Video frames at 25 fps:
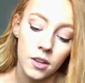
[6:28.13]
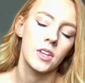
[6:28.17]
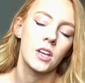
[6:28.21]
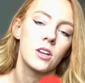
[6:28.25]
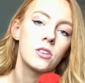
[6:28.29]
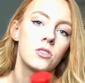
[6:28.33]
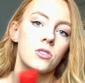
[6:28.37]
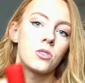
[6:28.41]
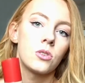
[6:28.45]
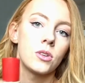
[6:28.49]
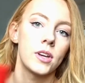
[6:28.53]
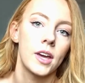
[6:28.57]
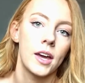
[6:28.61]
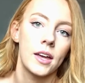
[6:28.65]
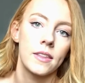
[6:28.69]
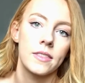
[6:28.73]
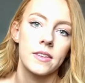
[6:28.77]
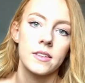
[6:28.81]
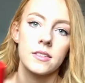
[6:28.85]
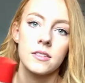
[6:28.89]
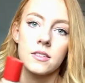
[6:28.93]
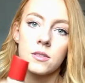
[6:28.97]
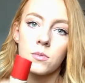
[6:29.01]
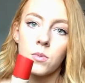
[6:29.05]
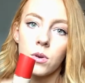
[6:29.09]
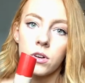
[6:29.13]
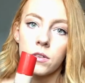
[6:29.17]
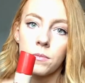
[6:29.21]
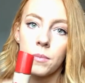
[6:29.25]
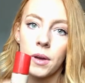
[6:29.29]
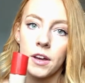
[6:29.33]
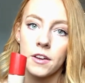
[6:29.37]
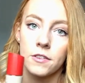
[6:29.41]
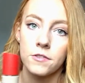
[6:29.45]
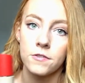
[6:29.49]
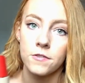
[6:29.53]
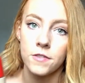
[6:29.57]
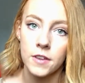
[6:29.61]
So yeah, this is one of
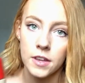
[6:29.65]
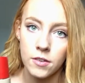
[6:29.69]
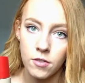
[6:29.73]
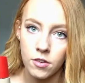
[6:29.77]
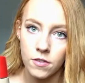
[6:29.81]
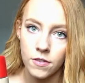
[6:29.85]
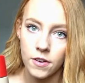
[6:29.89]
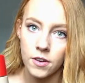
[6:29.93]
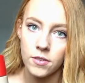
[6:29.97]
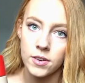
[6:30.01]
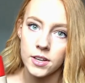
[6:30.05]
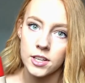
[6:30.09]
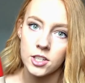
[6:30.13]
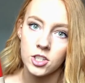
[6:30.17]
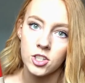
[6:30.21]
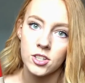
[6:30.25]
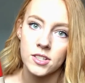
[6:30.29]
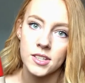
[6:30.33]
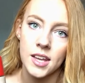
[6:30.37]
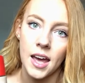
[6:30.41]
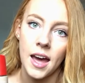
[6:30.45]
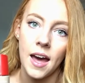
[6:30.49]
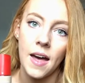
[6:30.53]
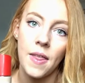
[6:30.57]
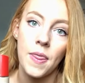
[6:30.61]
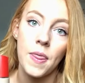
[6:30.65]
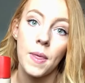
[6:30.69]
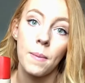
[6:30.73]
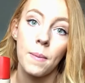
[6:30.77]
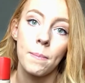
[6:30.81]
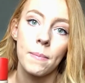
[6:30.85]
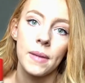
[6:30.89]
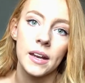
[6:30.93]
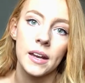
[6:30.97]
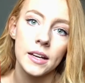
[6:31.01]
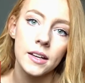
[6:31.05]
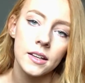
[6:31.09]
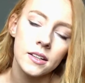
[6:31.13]
my favourite foundations at the
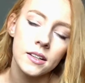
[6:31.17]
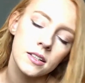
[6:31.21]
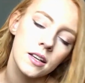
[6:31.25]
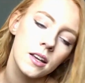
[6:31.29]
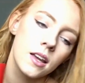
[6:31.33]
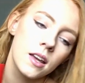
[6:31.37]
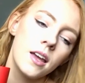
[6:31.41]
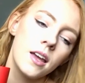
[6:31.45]
minute.